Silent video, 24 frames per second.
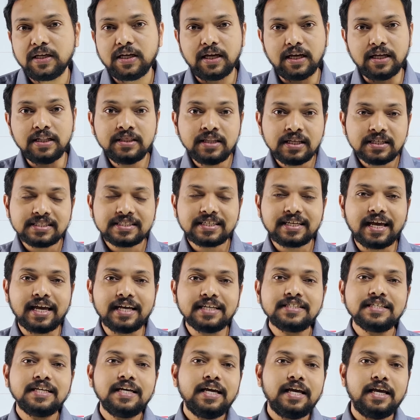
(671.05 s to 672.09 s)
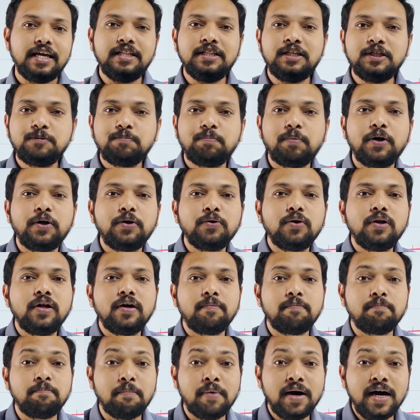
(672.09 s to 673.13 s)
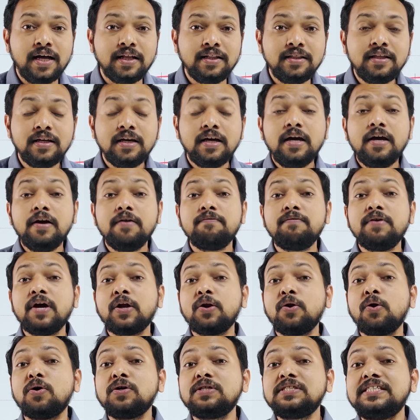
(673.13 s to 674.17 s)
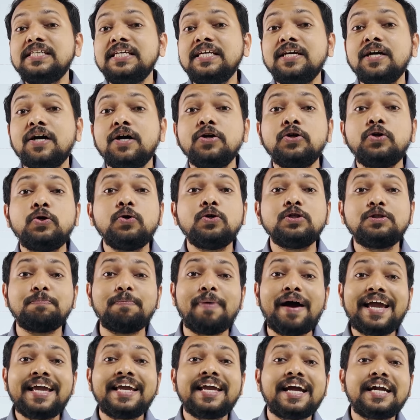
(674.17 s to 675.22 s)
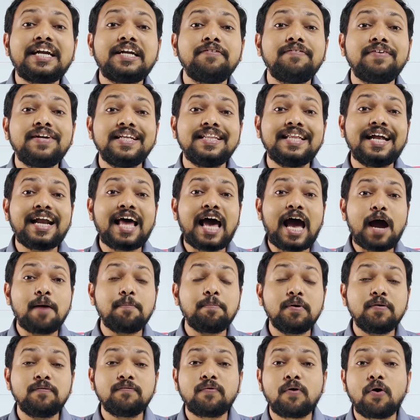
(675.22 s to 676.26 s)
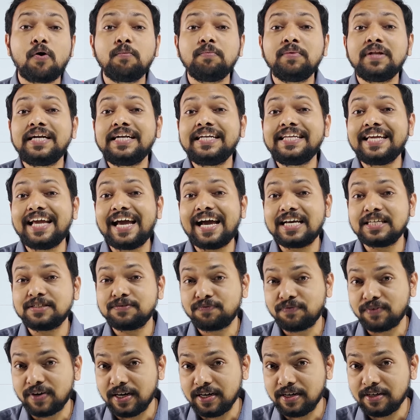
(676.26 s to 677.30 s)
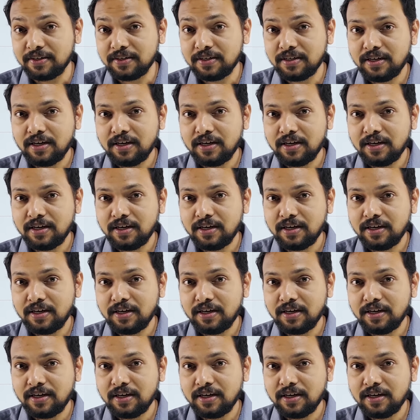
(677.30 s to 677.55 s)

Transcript: In this case, in this particular month, we are not seeing a huge buying activity that happened from the DIS front.